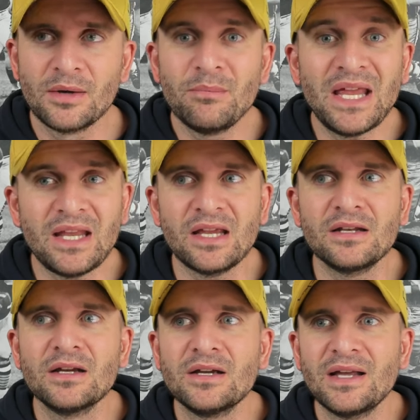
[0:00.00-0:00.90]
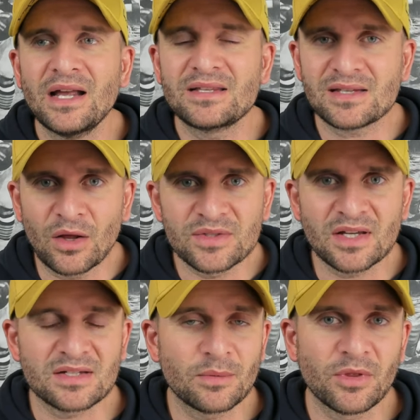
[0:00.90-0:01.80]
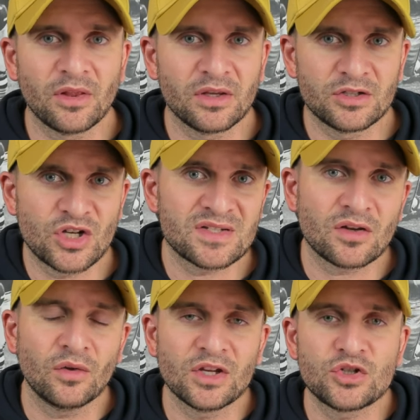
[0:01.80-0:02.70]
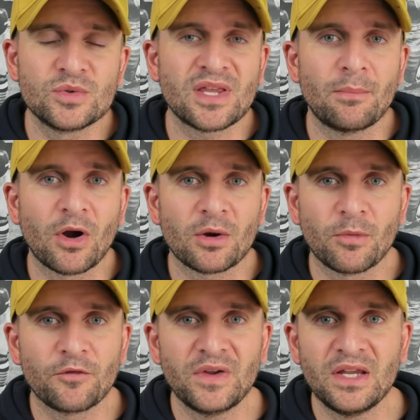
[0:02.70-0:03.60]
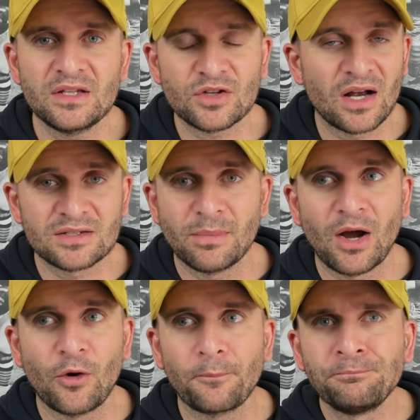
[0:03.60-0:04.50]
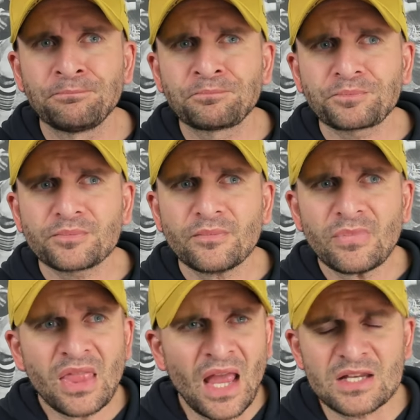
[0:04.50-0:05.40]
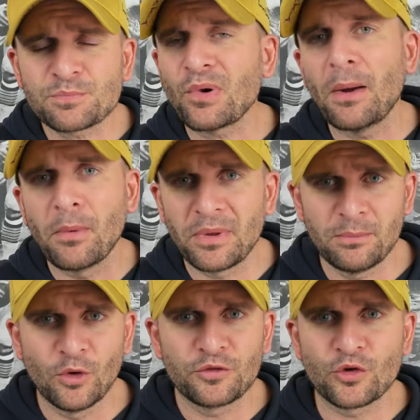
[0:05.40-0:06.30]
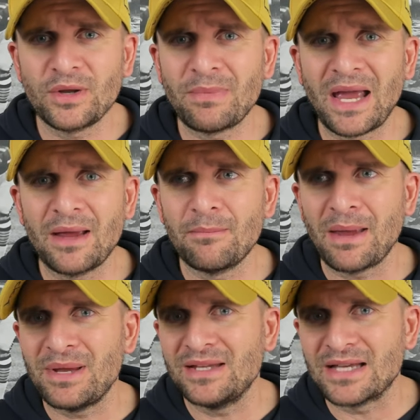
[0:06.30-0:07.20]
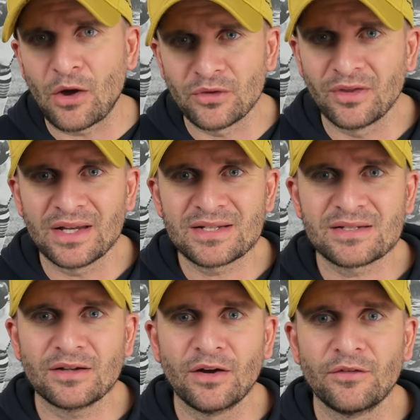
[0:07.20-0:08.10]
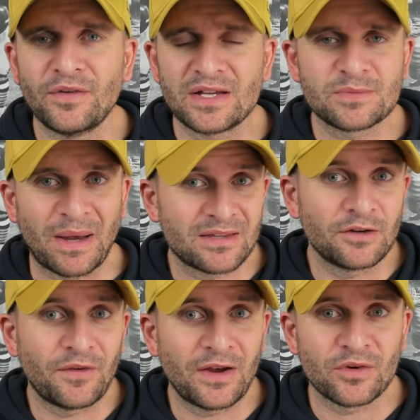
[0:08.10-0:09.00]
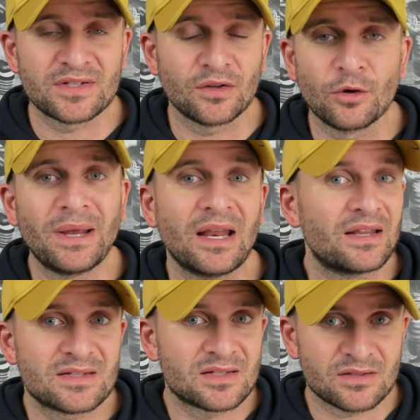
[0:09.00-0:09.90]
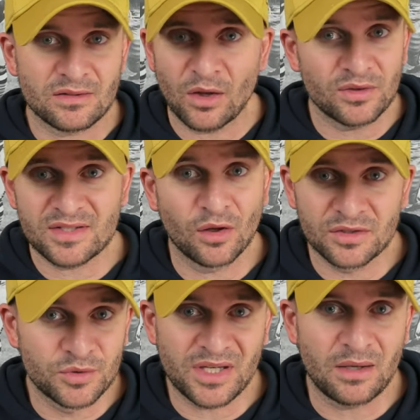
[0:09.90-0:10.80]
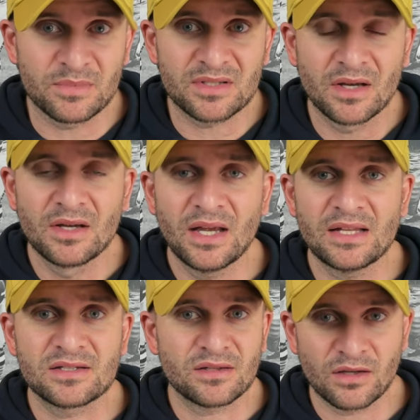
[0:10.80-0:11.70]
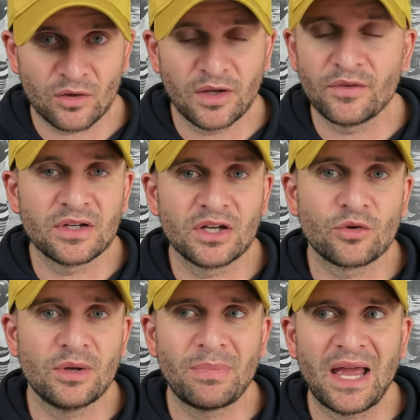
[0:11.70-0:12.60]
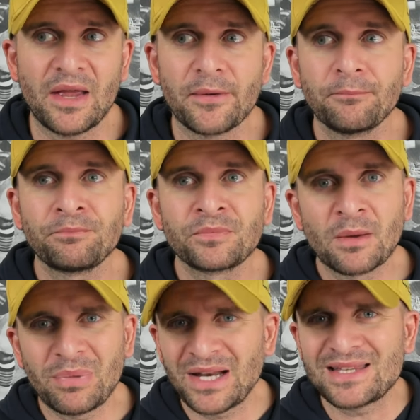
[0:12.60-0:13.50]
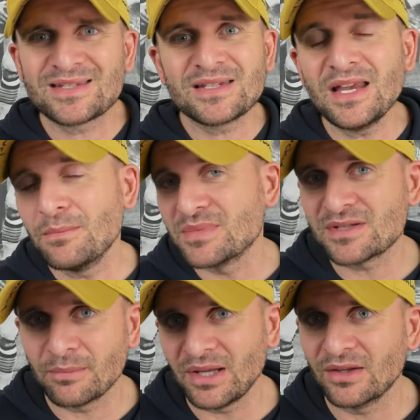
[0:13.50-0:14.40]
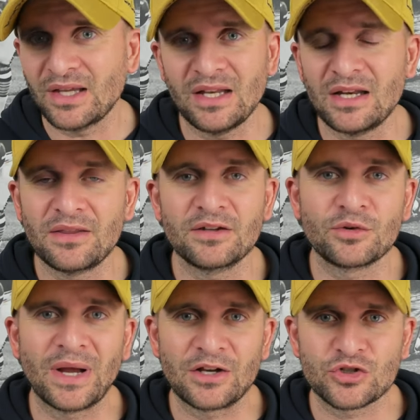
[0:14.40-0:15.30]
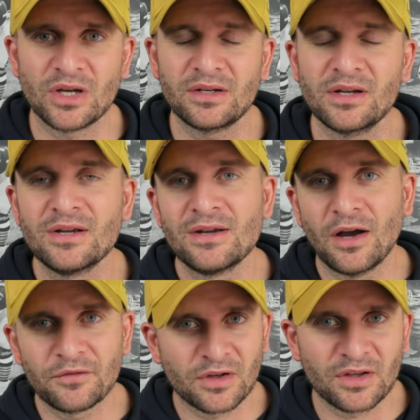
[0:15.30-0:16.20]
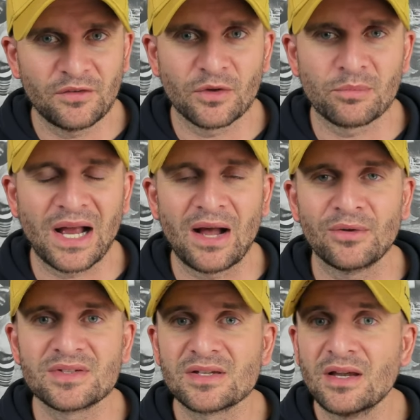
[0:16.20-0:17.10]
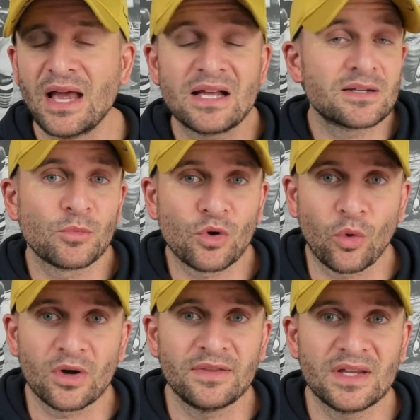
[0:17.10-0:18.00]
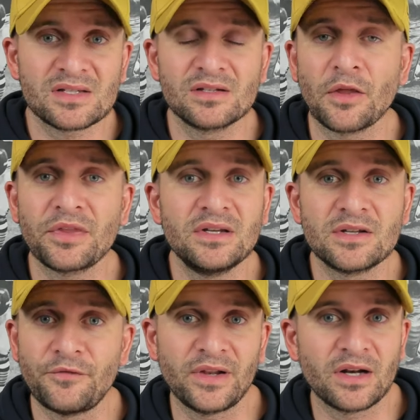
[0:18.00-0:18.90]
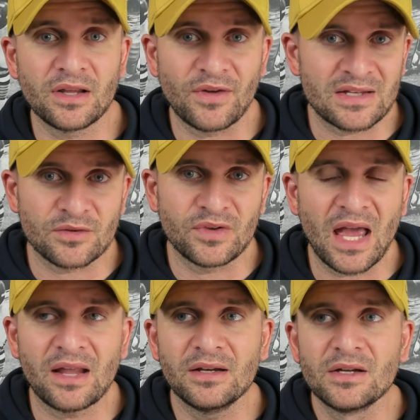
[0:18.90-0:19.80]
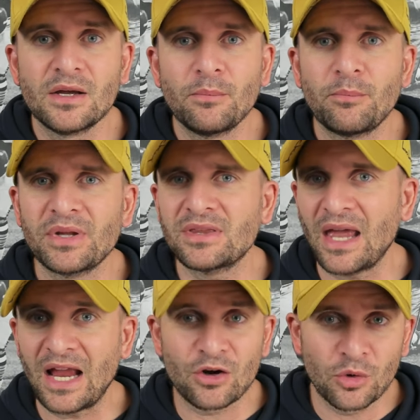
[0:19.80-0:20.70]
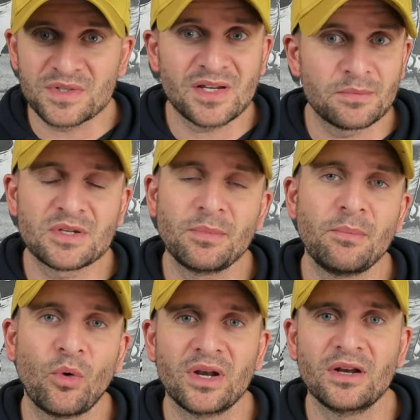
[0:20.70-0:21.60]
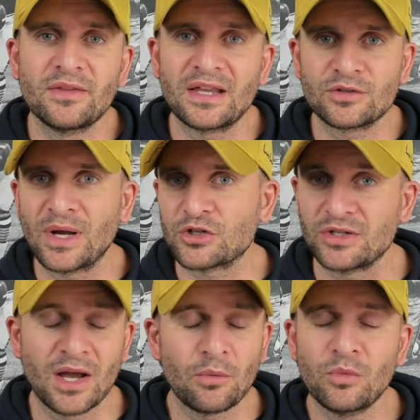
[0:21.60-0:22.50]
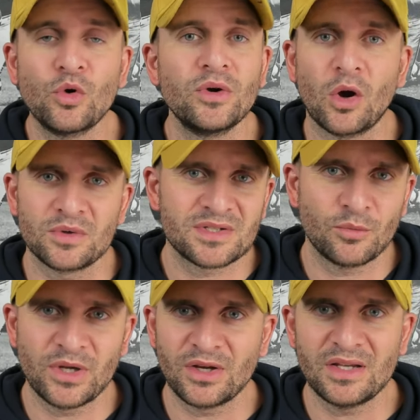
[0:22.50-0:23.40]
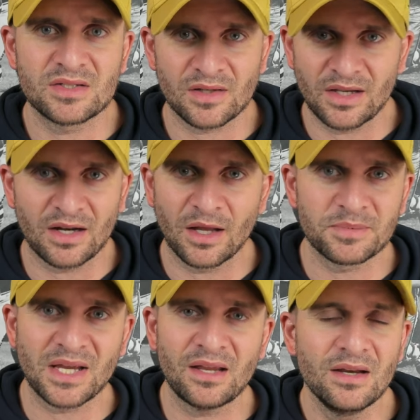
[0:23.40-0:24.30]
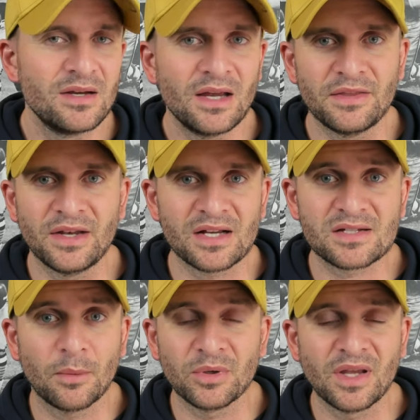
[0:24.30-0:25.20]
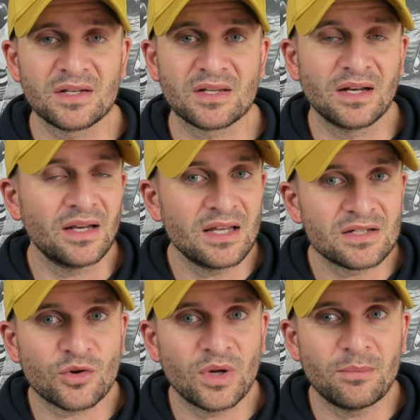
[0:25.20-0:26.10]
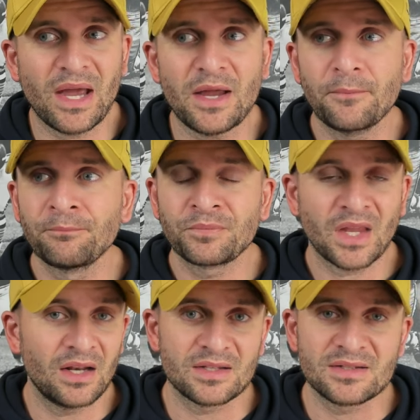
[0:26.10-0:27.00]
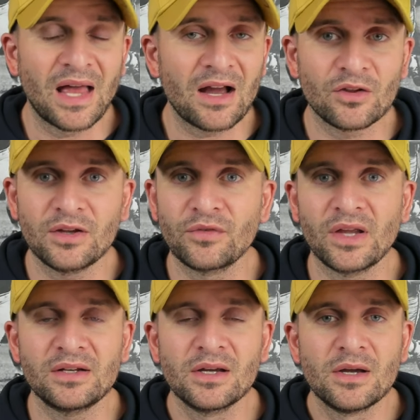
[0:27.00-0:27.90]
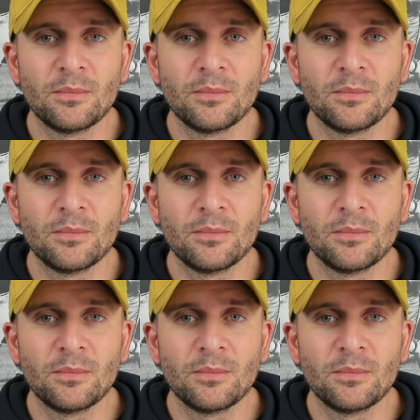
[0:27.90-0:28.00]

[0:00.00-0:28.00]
meaning it sounds like some of the logistical issues that Mark Murphy talked about has probably moved Green Bay maybe down the list of expected favorites a little bit. It's, it's still two teams. It's Cleveland and Green Bay, but it seems to be leaning in the direction of the Cleveland Browns. As I'm recording this, nothing definitive as of yet, but the arrow seems to be pointing in that direction. Now, who knows? We could easily get an update in the next couple of days that it is Green Bay and it's not Cleveland.